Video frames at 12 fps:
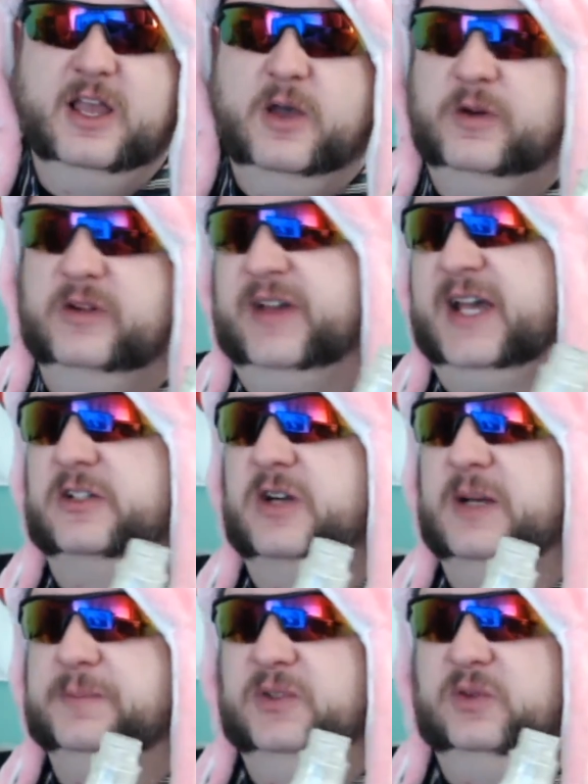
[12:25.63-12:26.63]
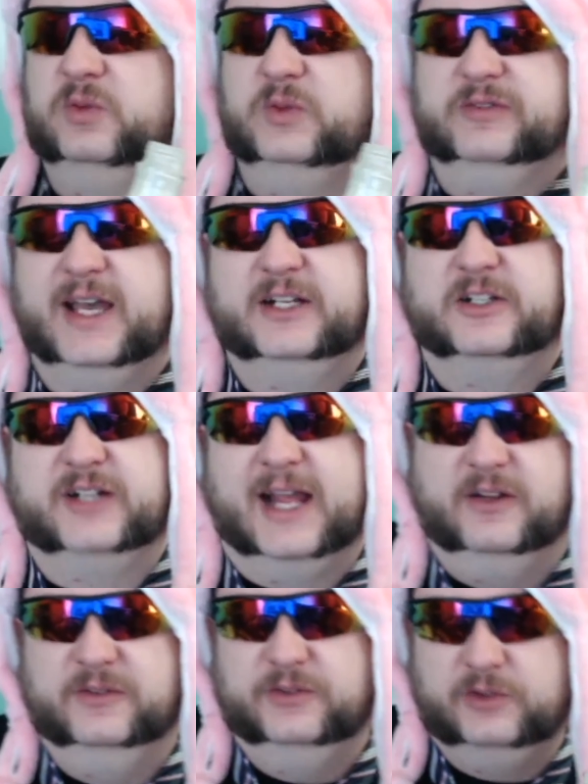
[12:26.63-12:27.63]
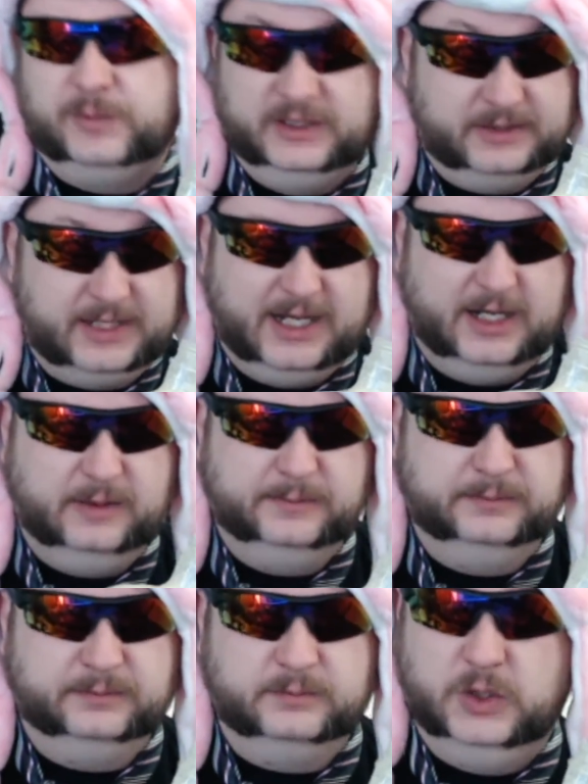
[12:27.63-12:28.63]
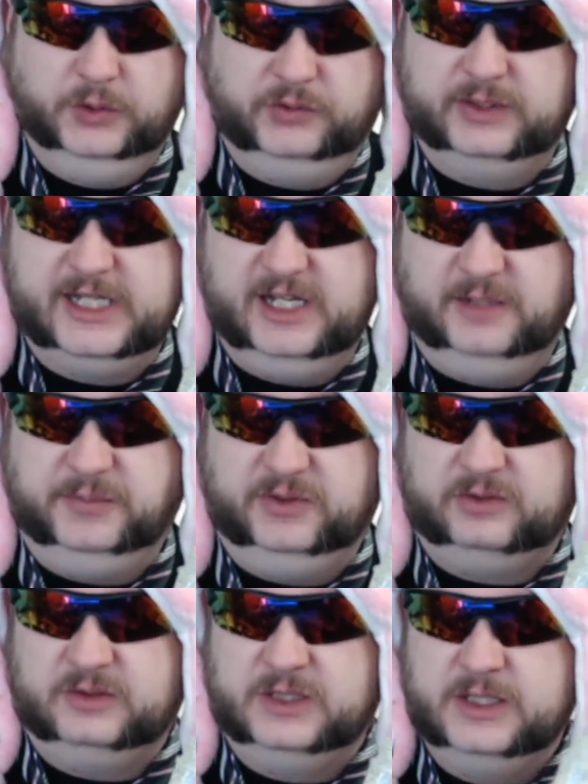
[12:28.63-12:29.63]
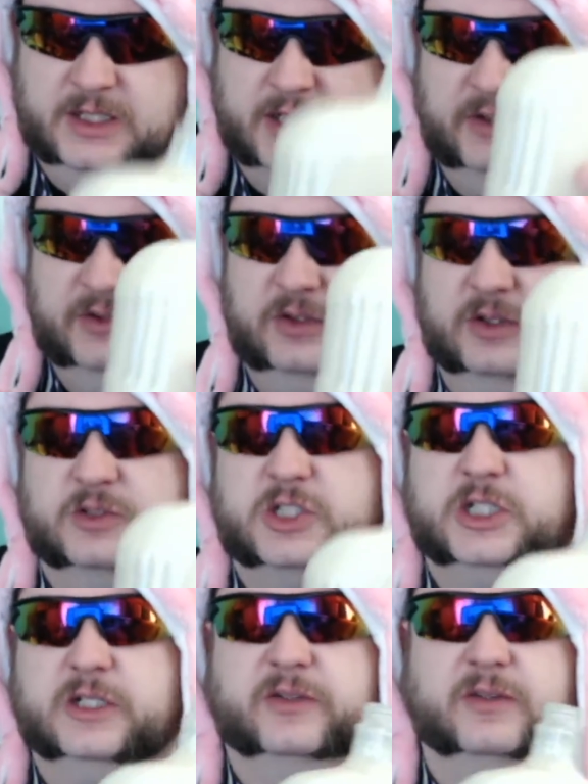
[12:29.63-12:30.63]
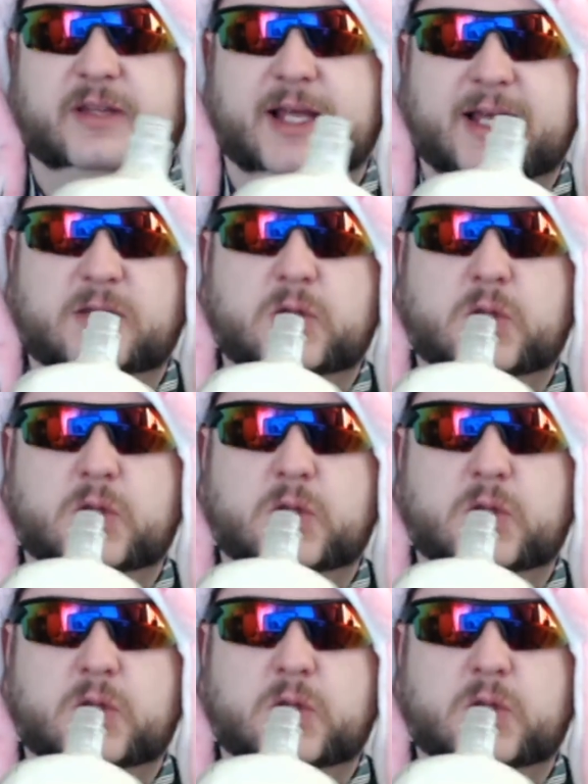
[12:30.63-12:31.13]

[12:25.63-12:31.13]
we've had our ups, we've had our downs, but mostly ups. So cheers to that.